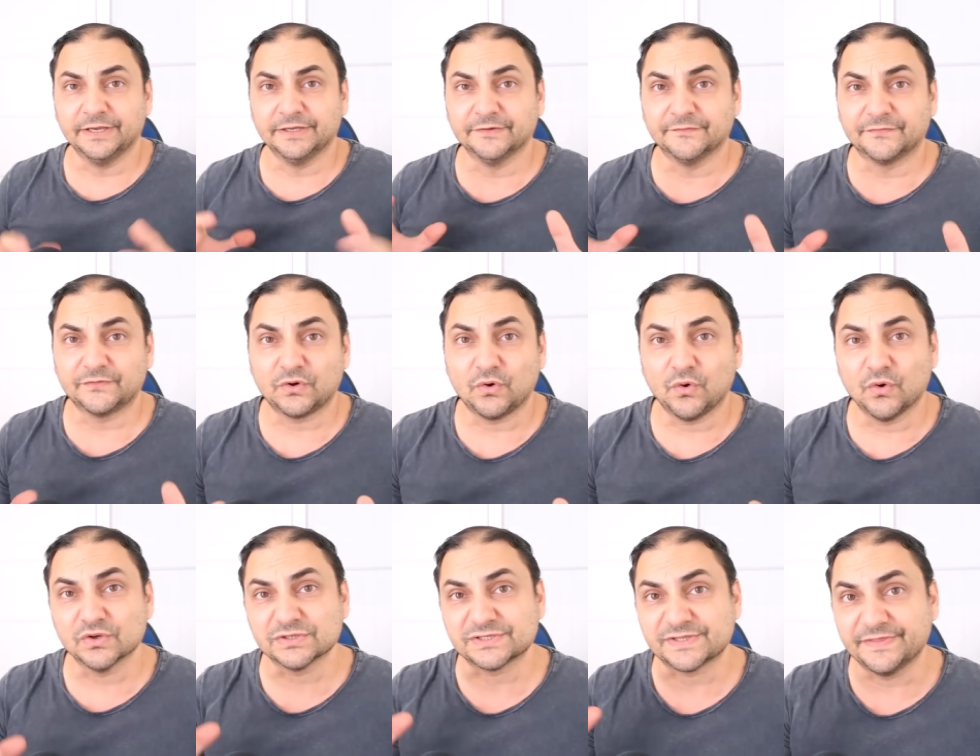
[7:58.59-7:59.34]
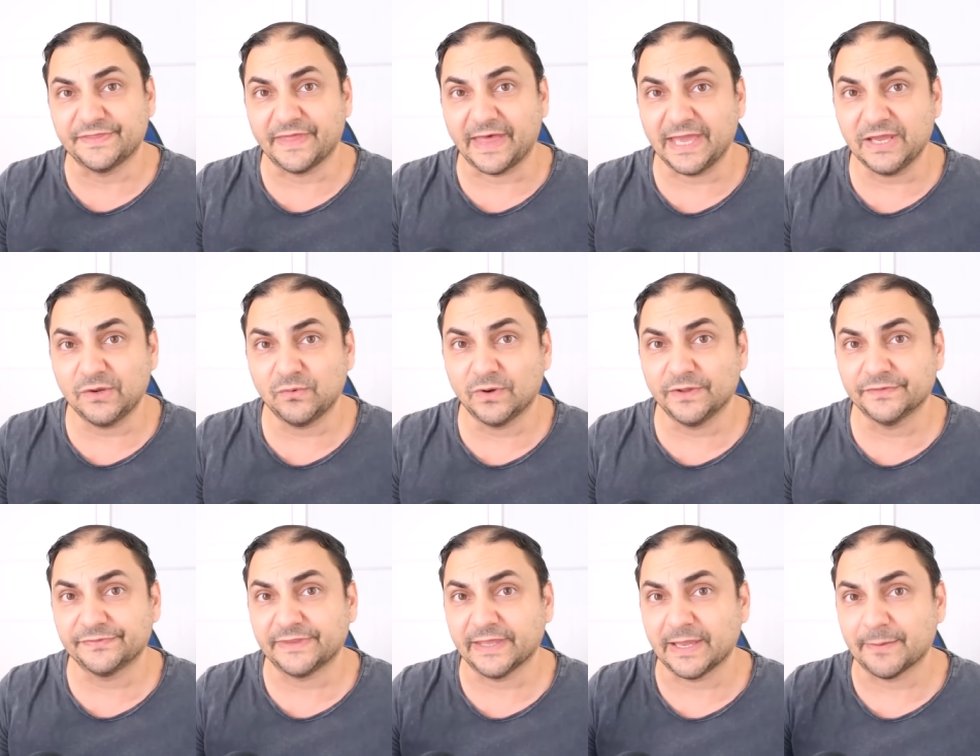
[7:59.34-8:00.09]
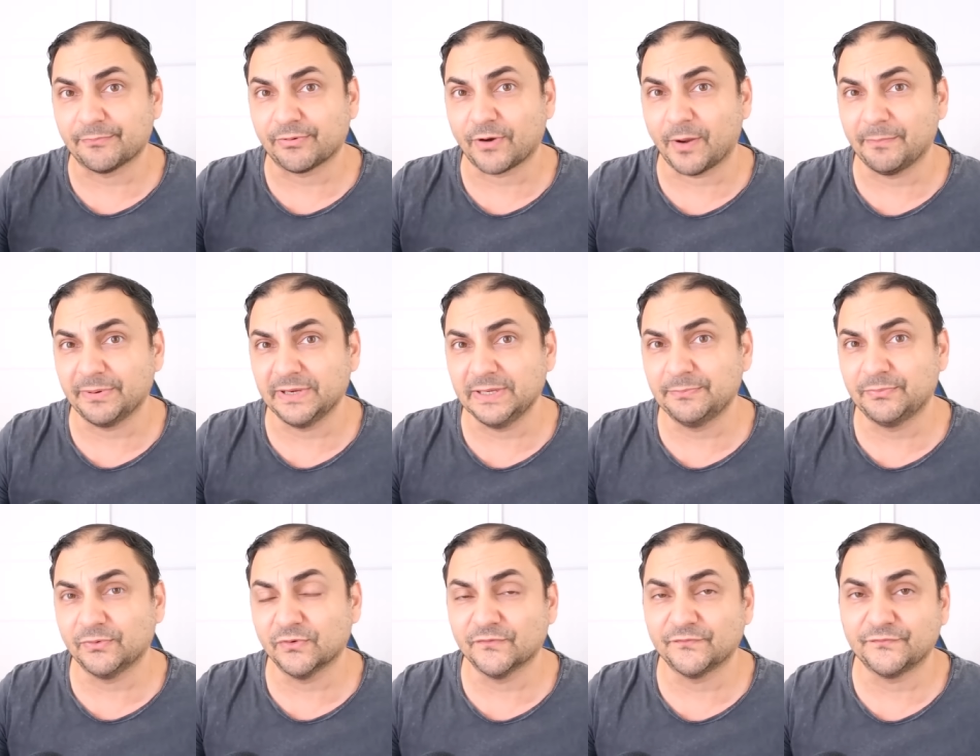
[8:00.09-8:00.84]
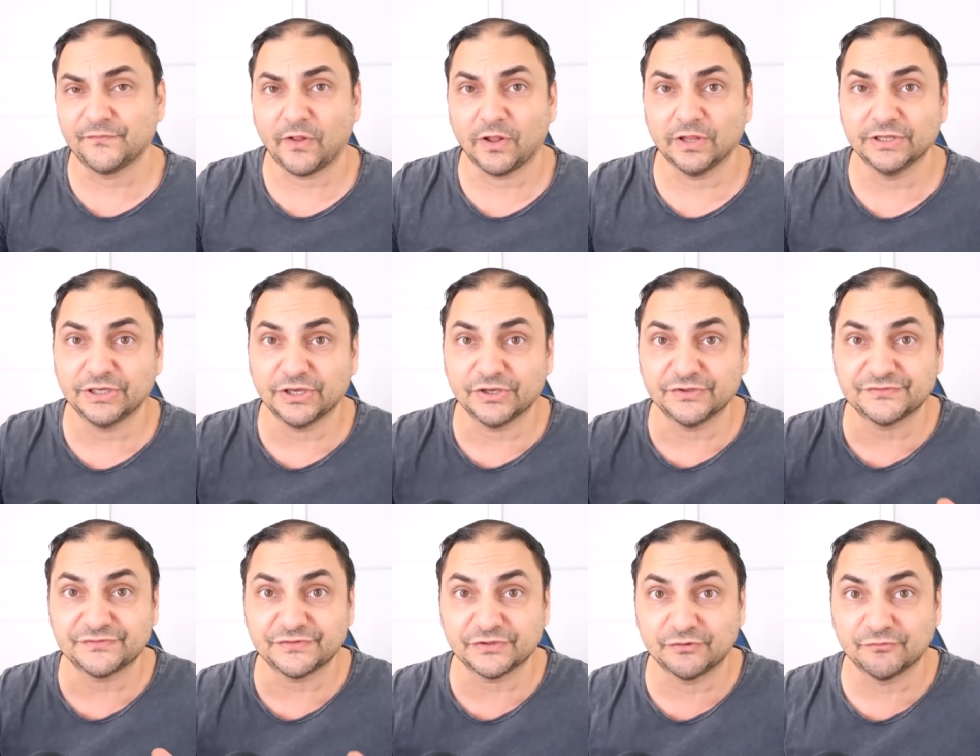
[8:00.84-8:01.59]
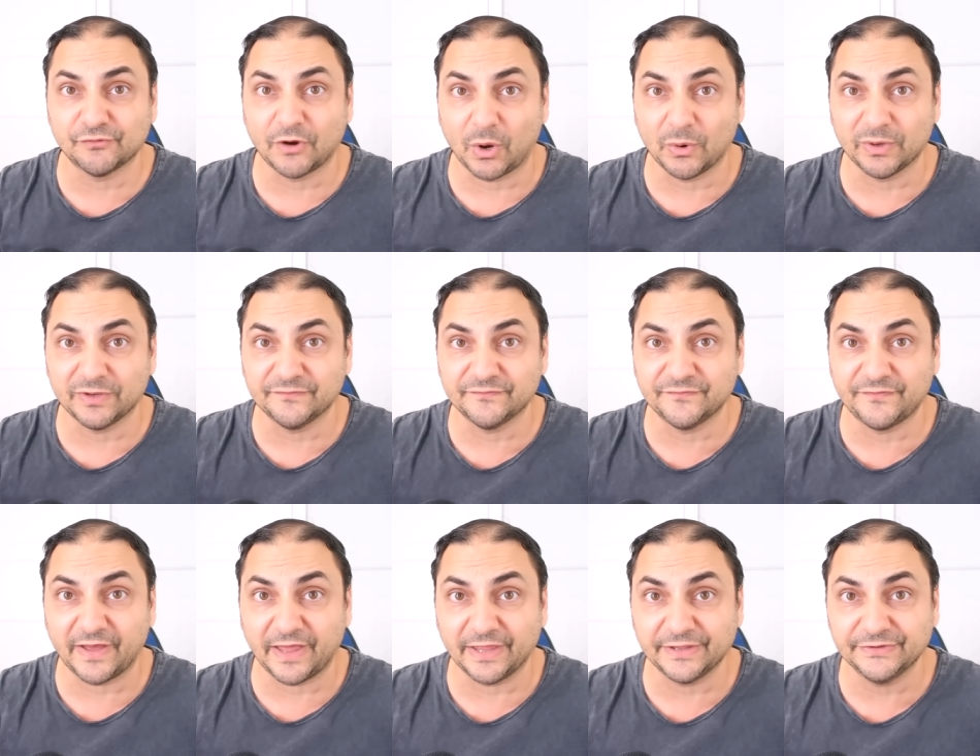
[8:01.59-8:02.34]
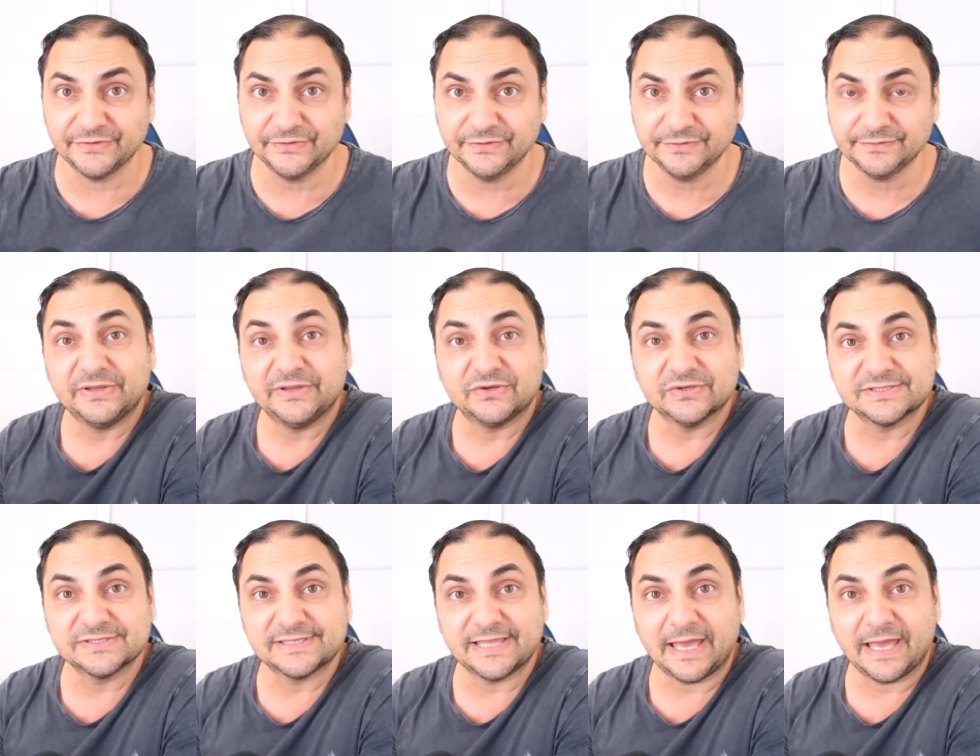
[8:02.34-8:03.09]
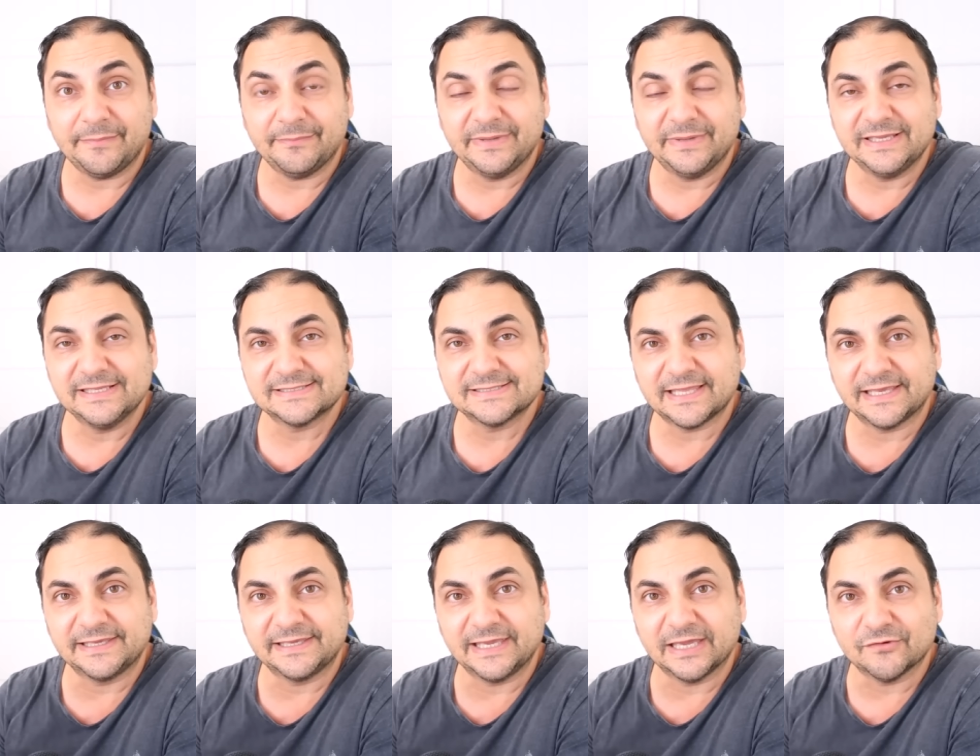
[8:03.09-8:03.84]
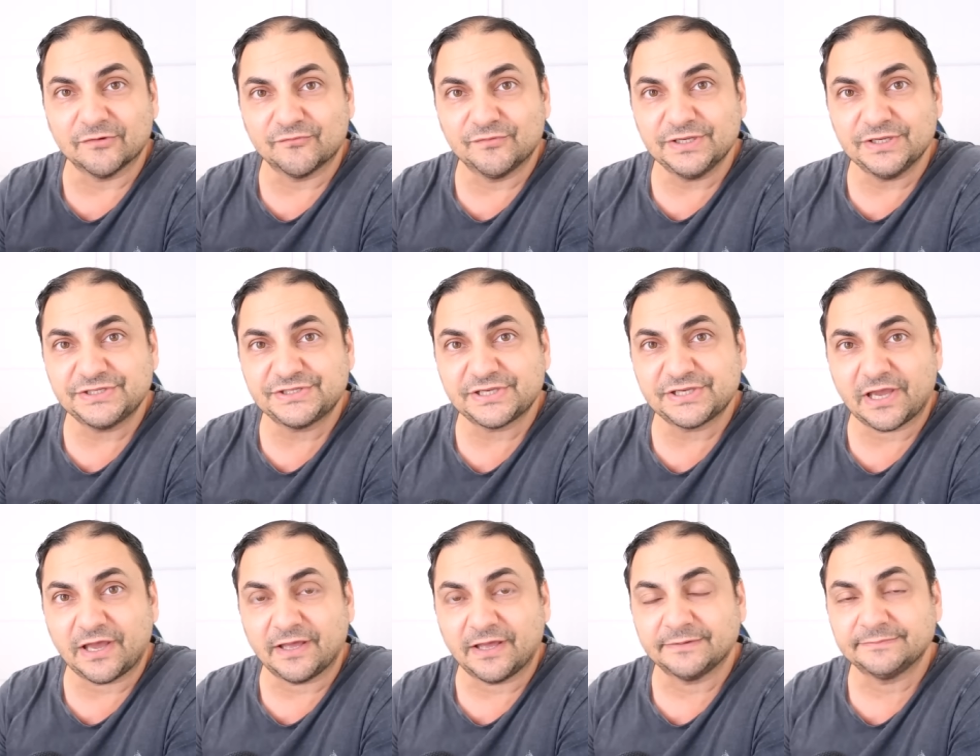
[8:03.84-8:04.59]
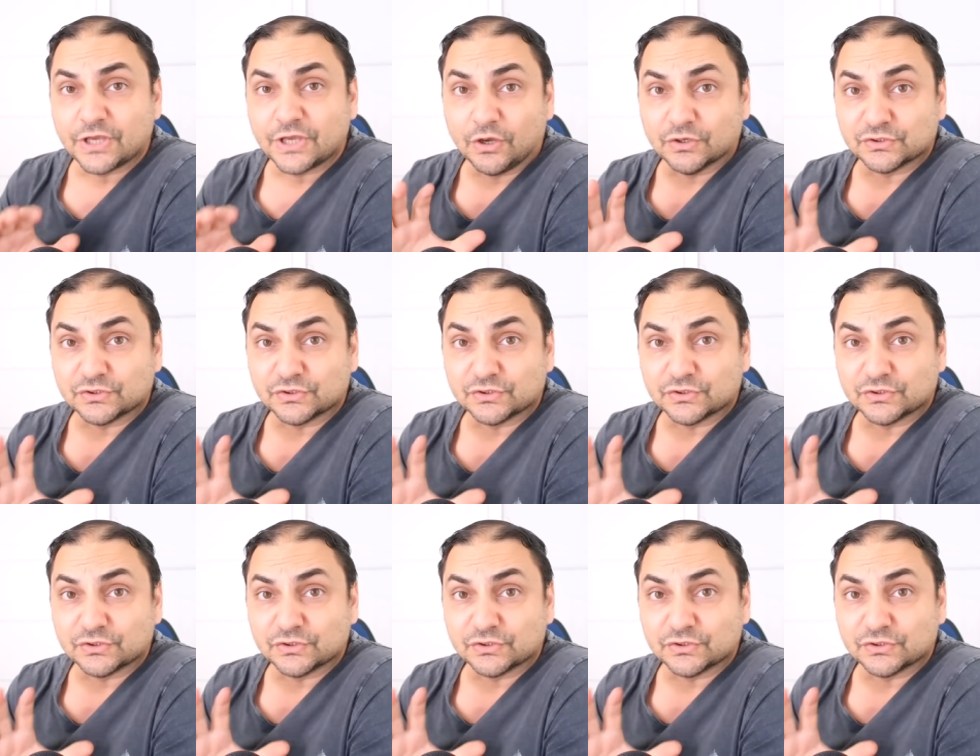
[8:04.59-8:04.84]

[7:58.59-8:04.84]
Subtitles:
And of course, they want their property portfolios to grow in value because that means they get richer. So